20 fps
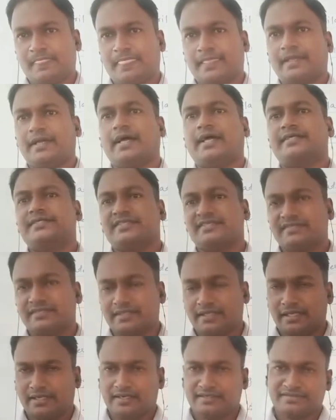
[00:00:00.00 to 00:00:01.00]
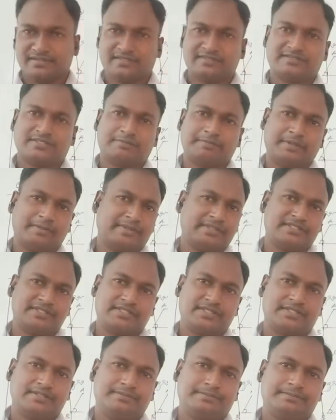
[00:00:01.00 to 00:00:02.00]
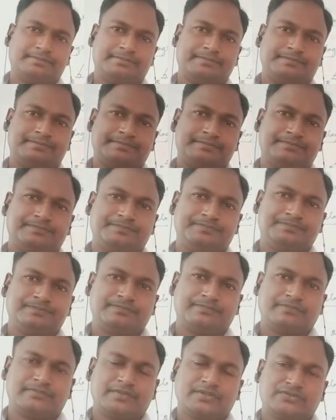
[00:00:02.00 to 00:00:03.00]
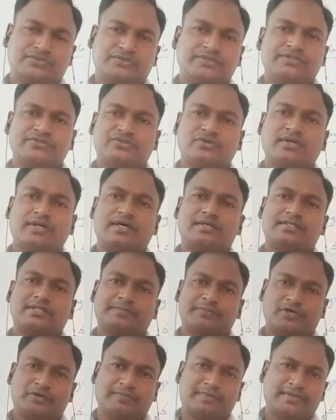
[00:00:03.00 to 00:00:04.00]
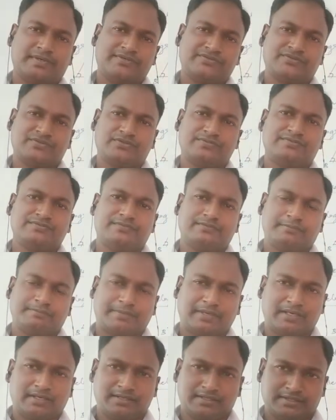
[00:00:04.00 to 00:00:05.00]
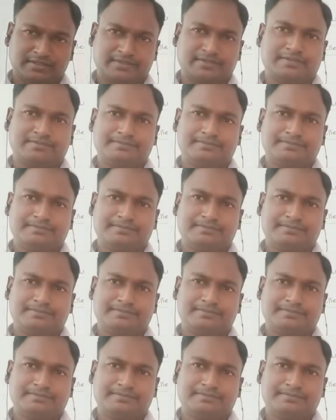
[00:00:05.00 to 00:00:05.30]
Adjacent angles are supplementary. So these all are the properties of parallelogram.